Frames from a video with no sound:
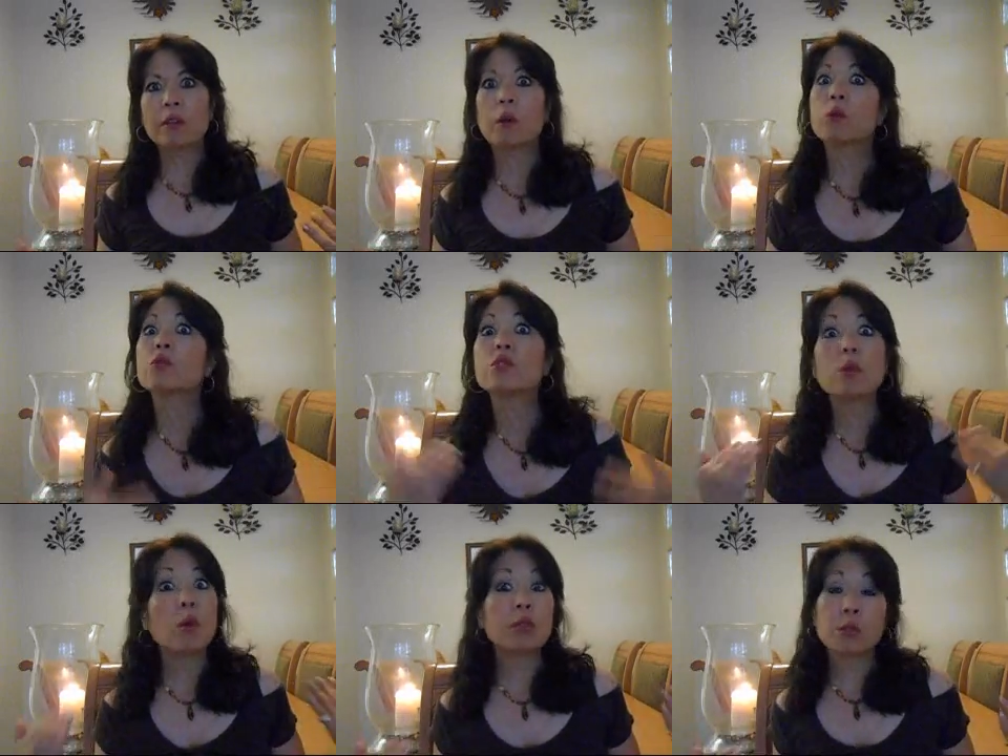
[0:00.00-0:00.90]
with our own
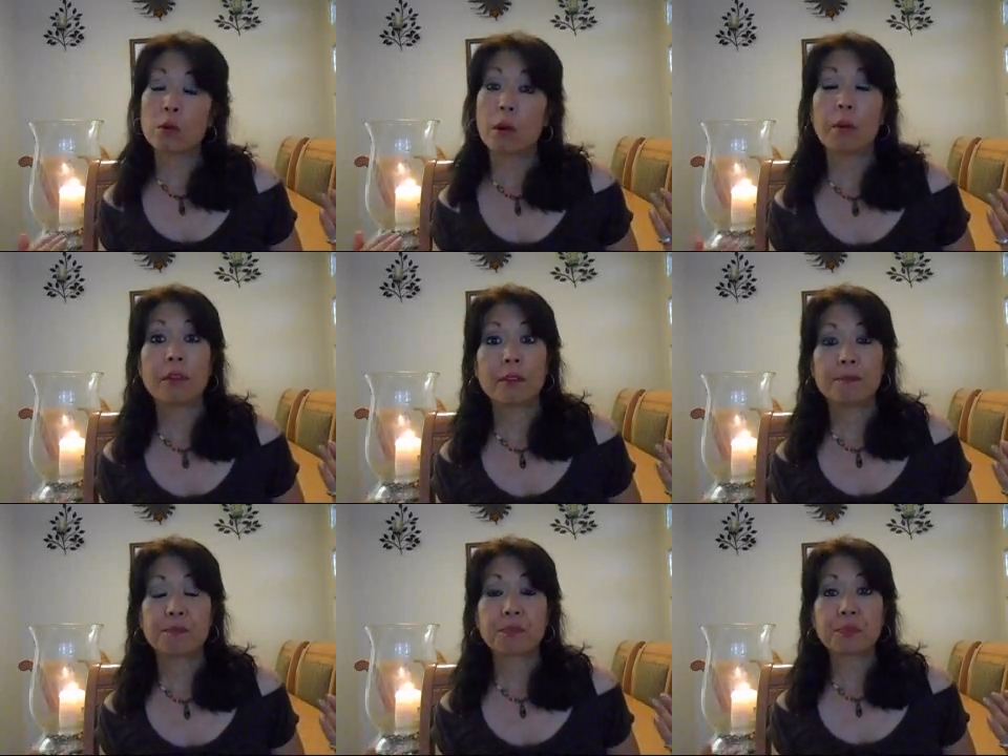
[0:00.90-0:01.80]
soul's growth,
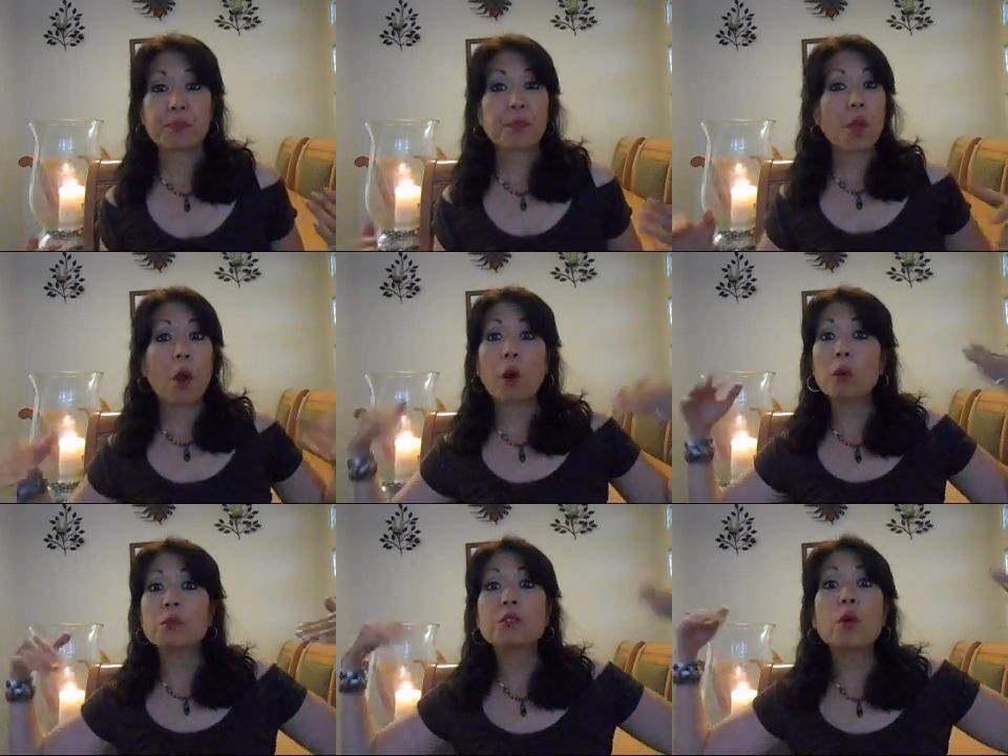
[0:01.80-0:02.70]
our
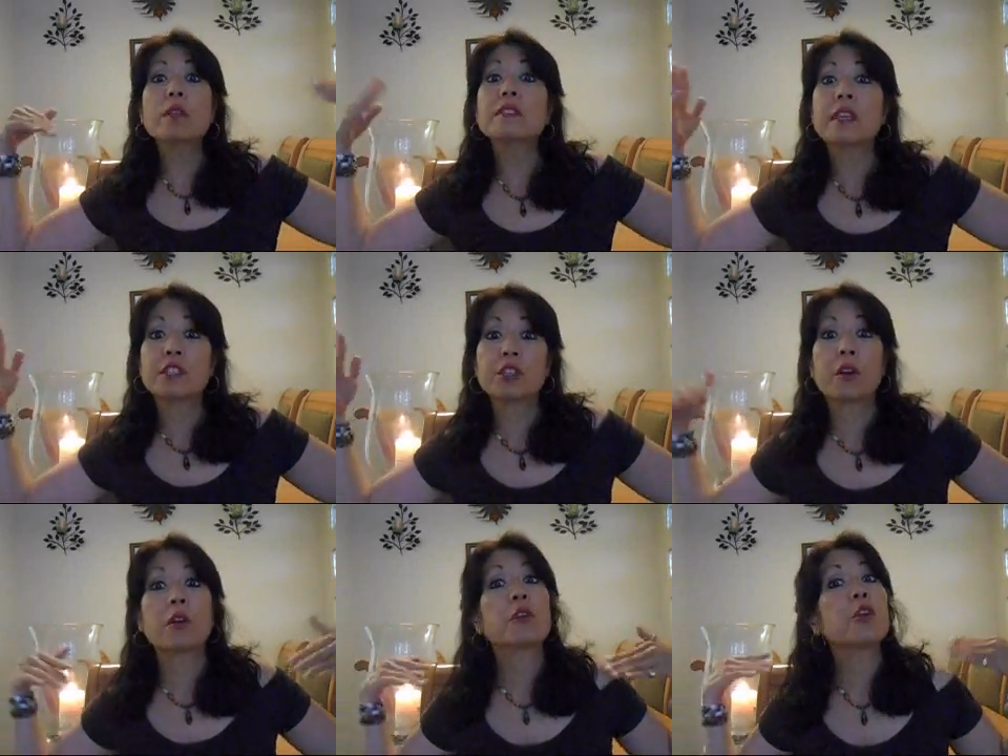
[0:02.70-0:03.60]
own soul ascension,
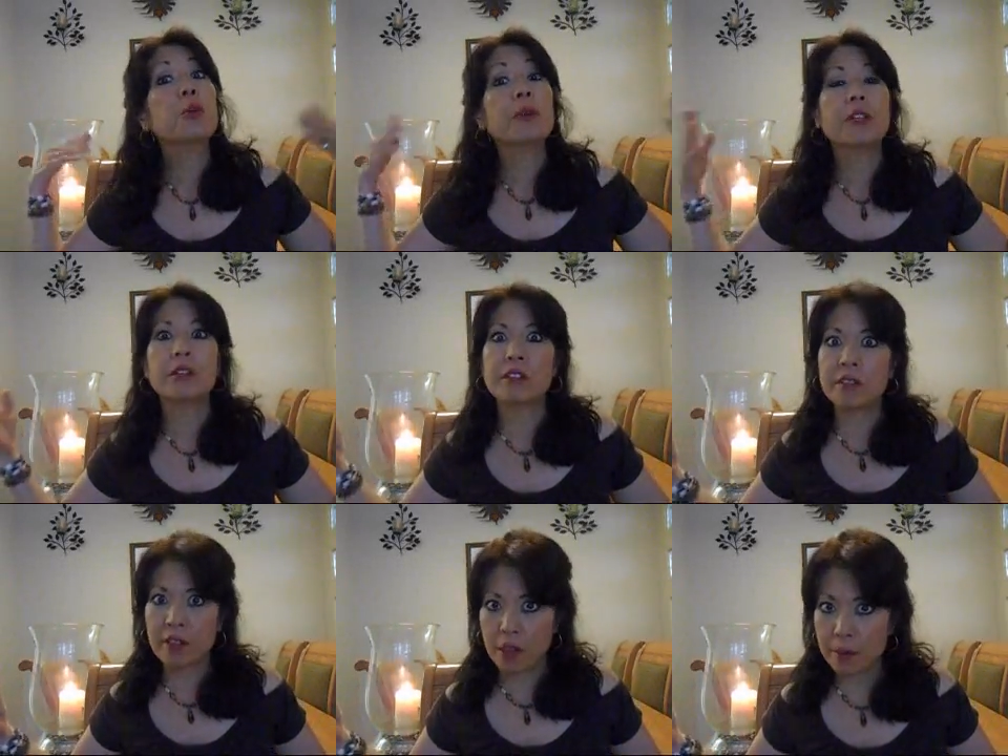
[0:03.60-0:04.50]
our own human
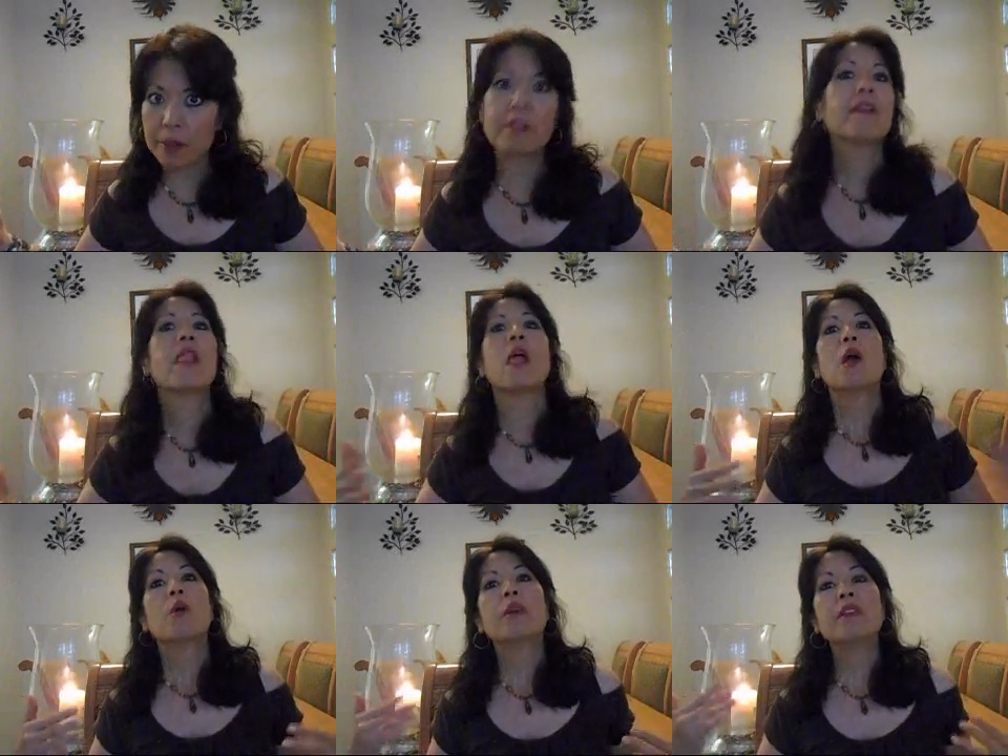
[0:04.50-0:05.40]
development,
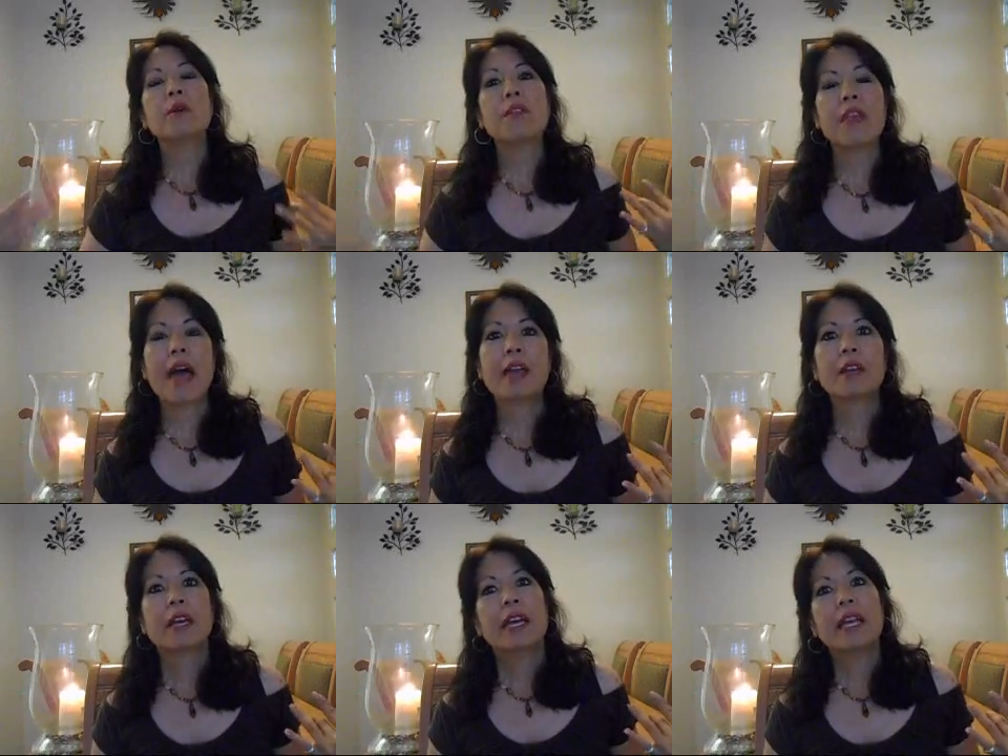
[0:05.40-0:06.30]
when we deal with that,
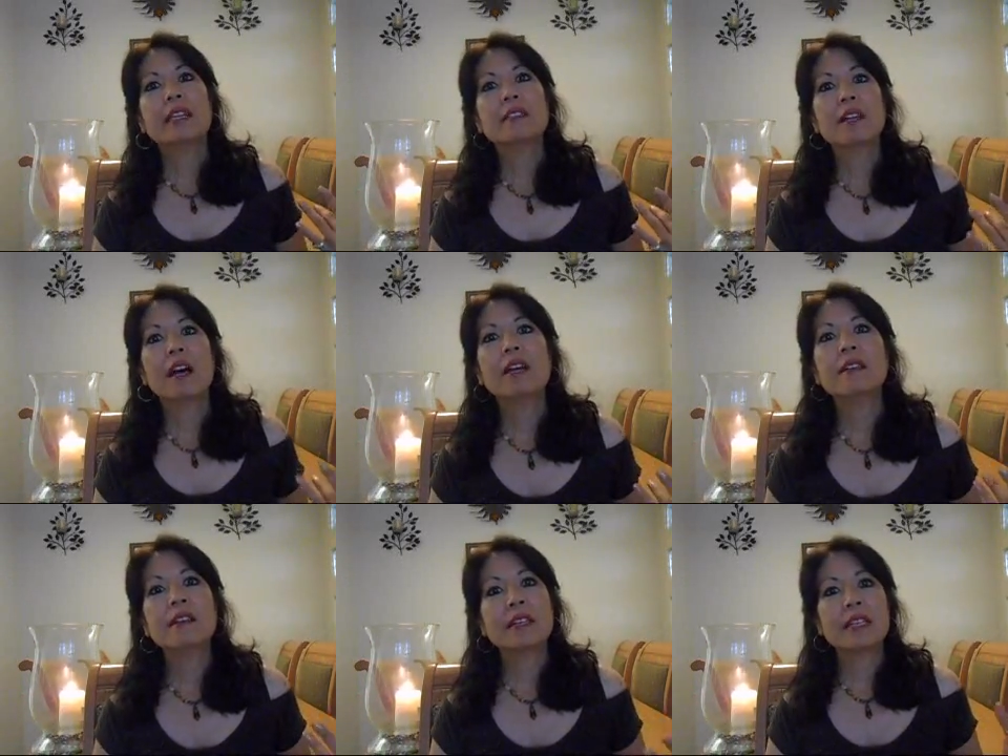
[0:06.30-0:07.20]
it's kind
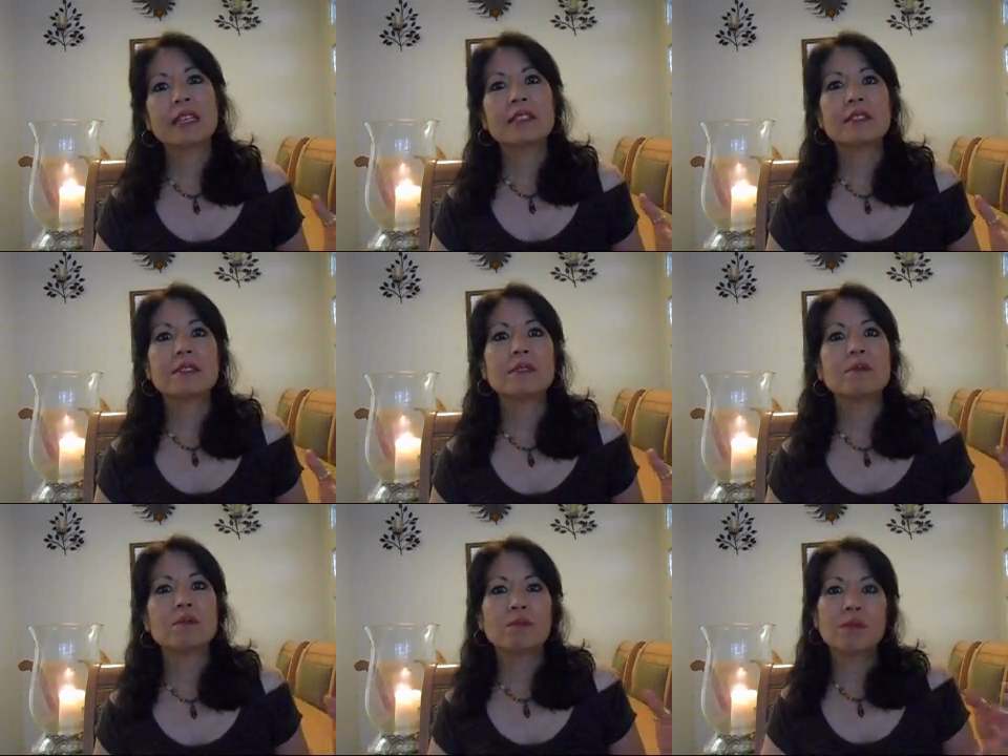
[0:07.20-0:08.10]
of like this
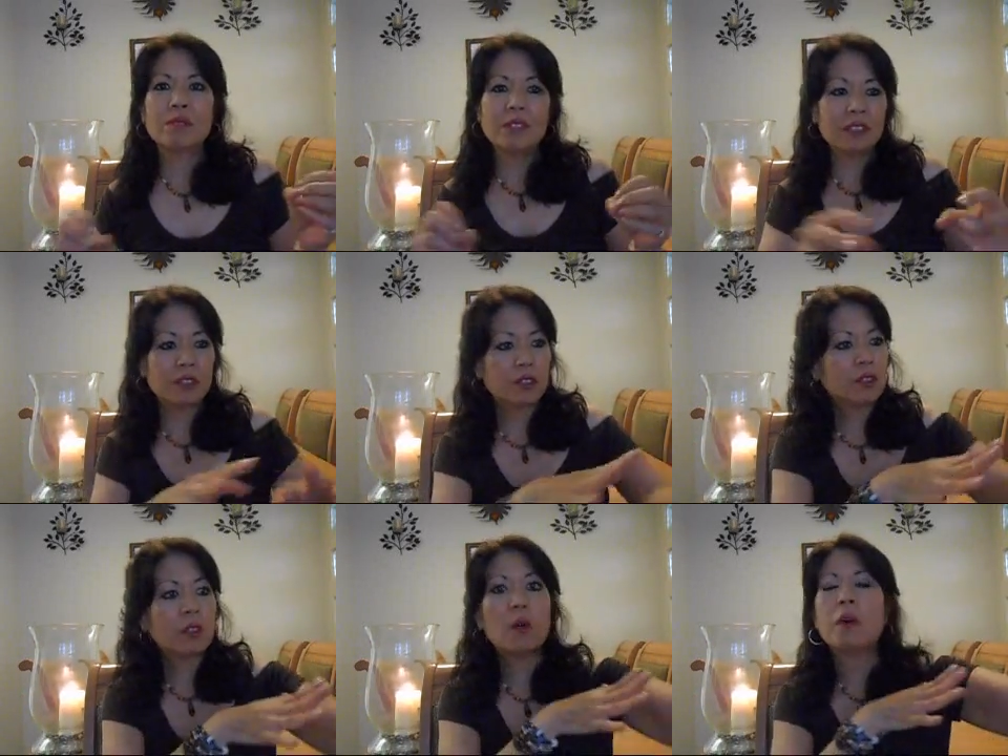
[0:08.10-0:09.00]
is
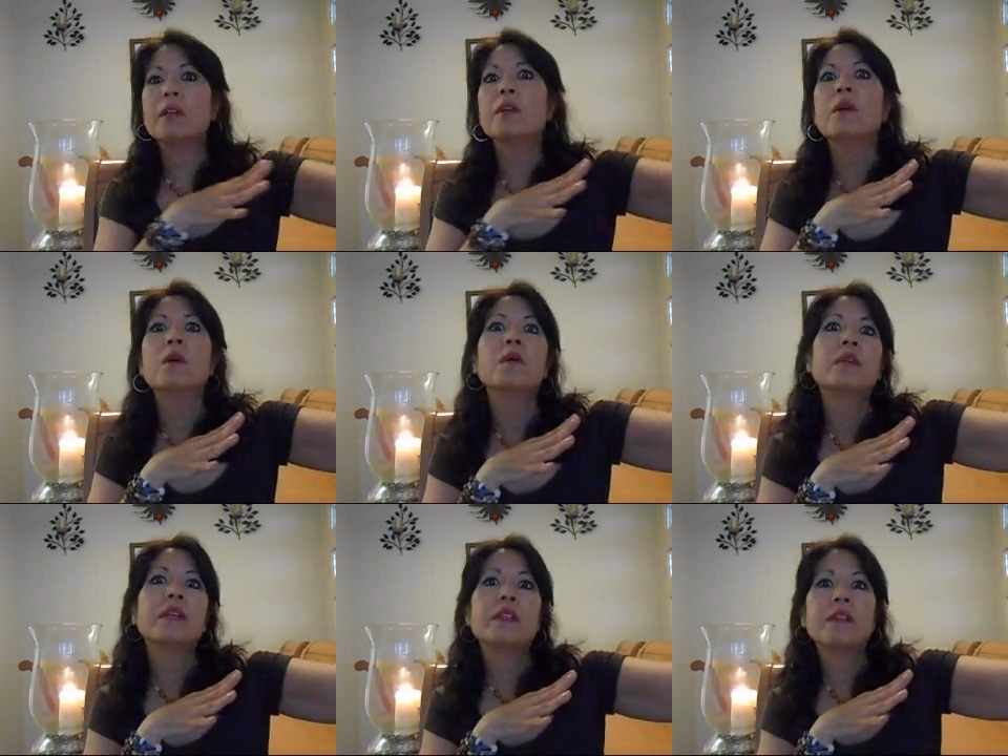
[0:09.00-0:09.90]
so
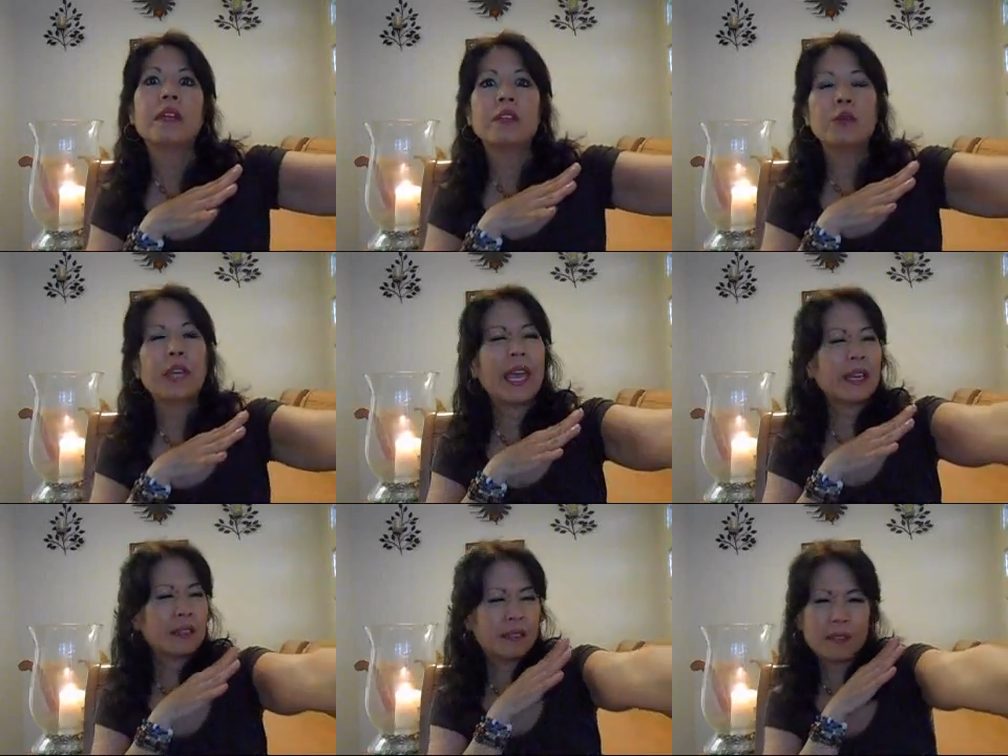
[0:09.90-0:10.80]
unknown and you
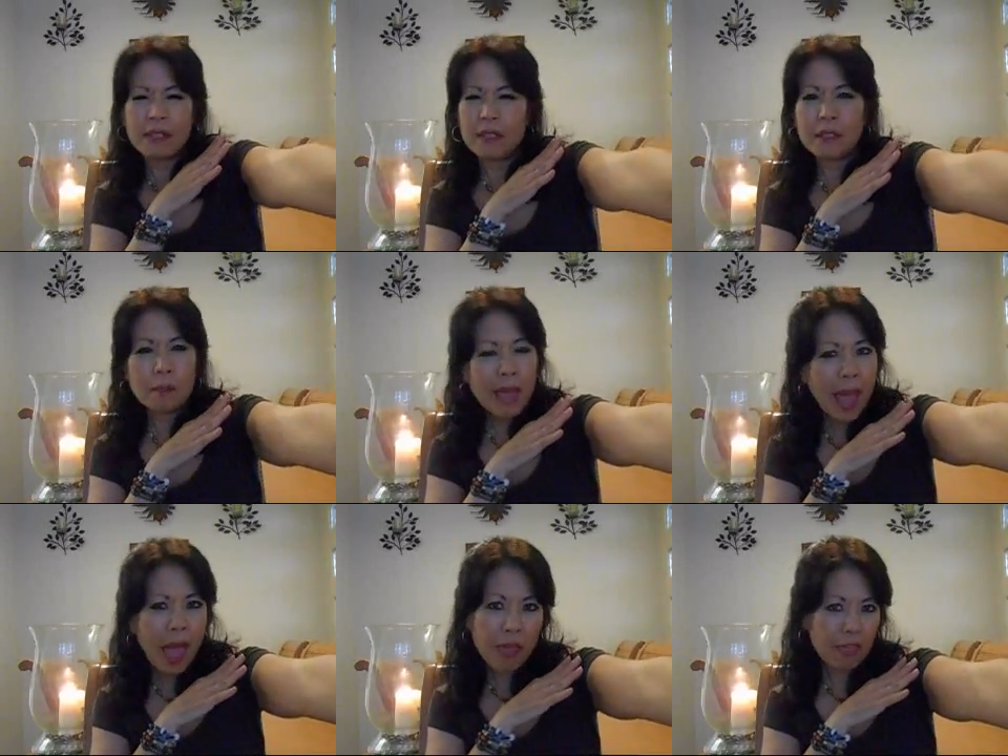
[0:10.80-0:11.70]
can't see the
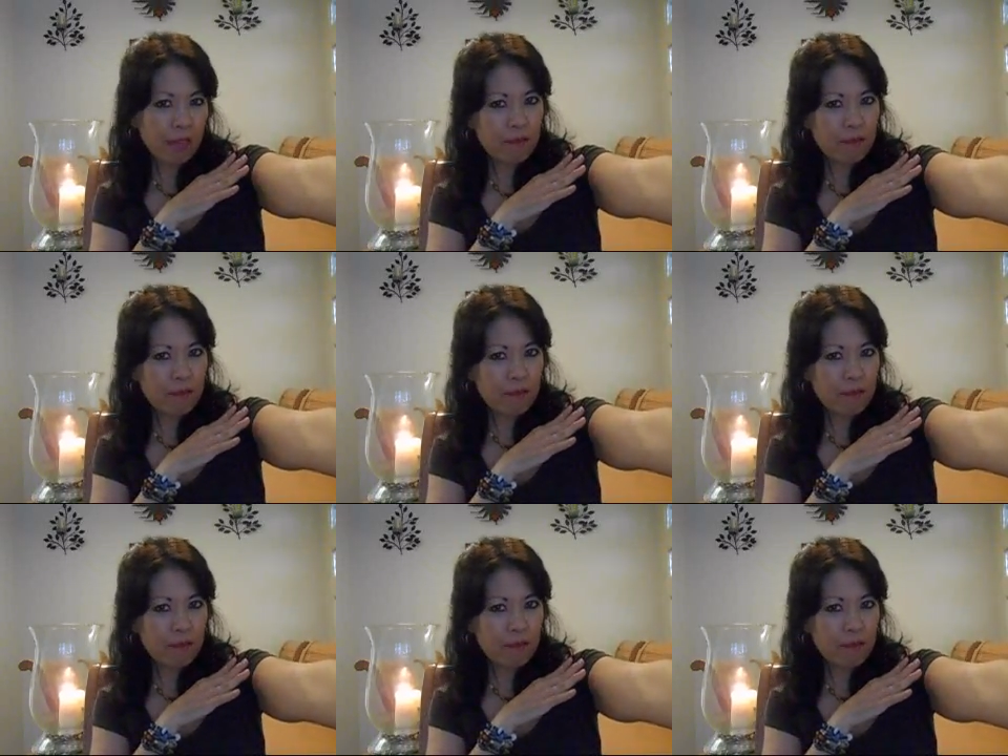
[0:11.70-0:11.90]
path.